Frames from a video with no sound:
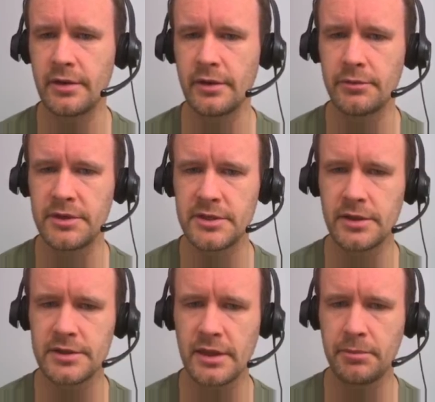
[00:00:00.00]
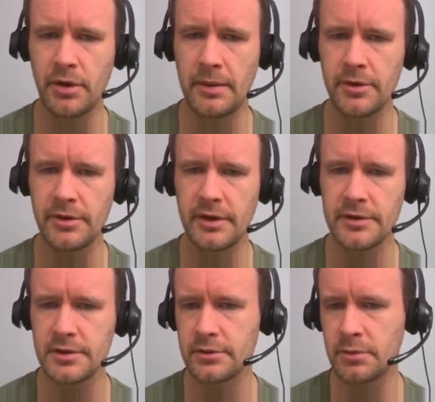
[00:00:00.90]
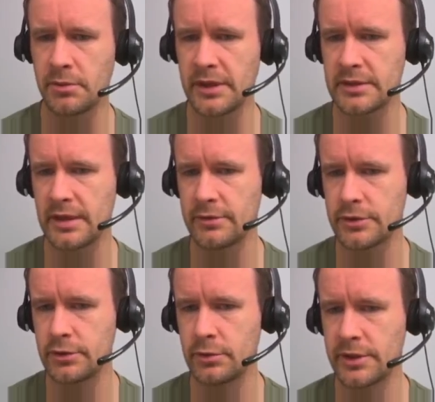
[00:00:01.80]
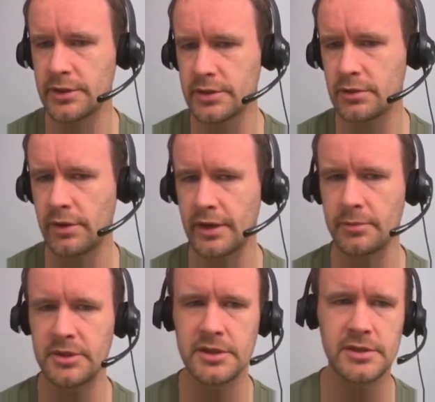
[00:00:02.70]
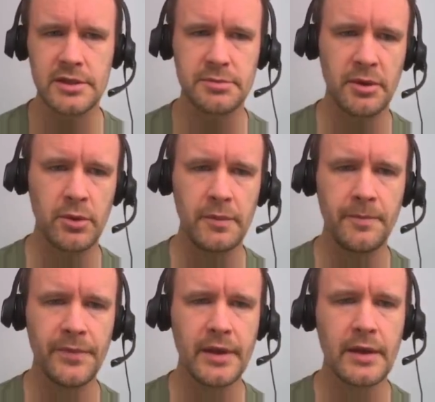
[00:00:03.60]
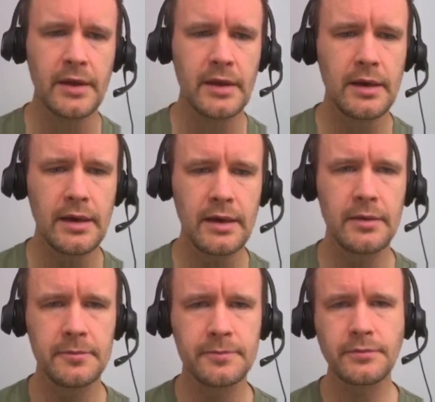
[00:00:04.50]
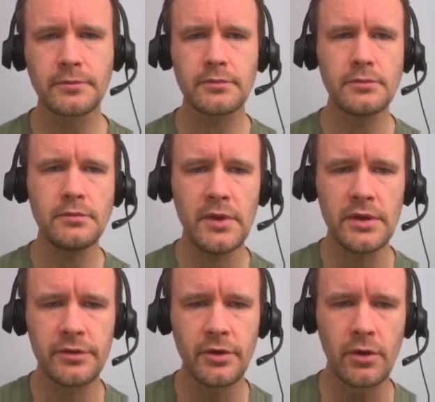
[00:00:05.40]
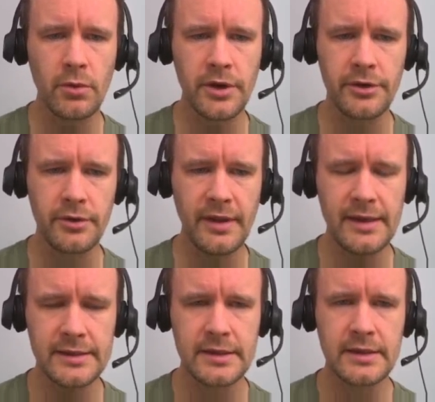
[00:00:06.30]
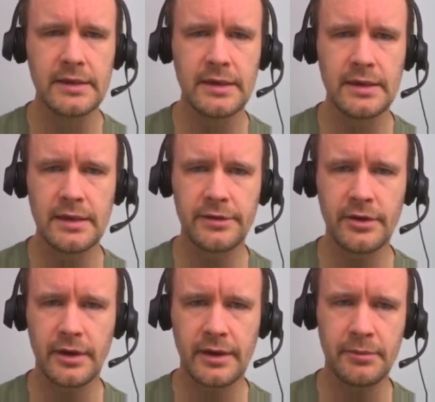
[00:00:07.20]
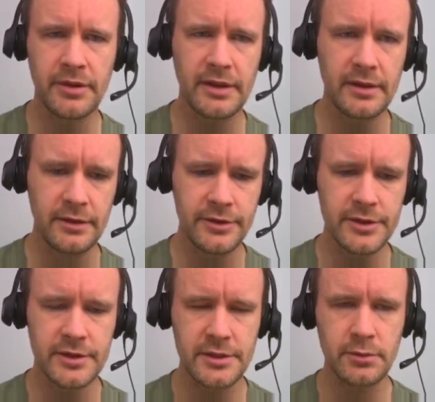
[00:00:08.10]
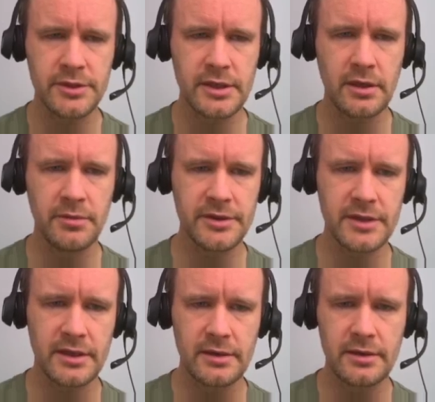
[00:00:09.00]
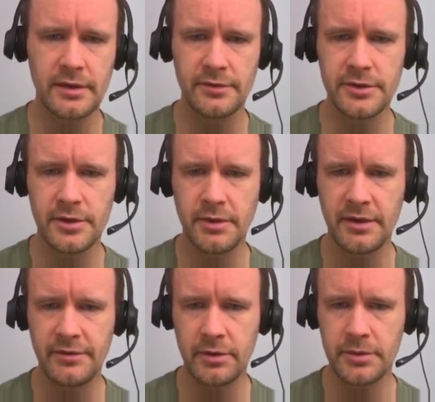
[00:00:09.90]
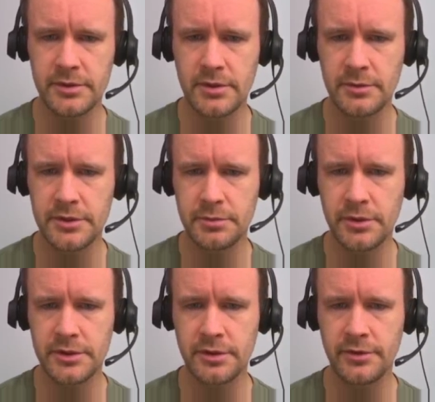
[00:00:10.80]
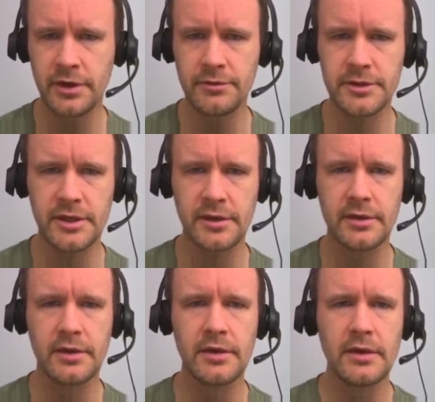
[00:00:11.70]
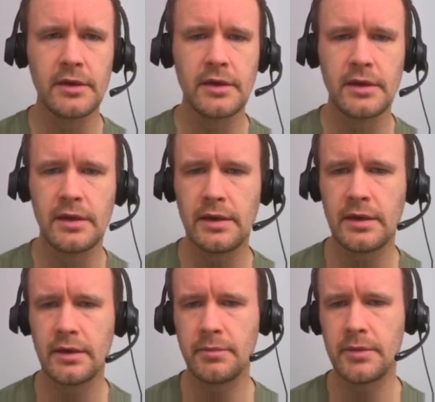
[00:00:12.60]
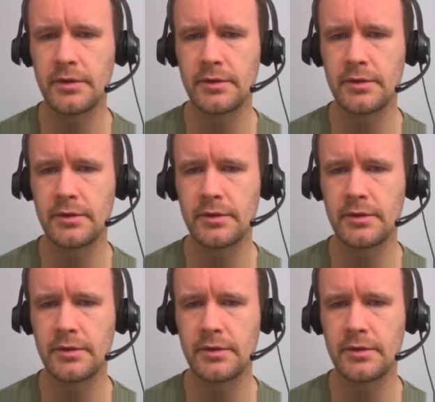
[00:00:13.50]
And the reason there's that parameter there is because when we get to level two, we can just crank up the distance by one. Um, so we're going to do that. Uh, and sorry, I can't put that in just this one cell because that gives an array of outputs. So let me just put this over here for a second. Um,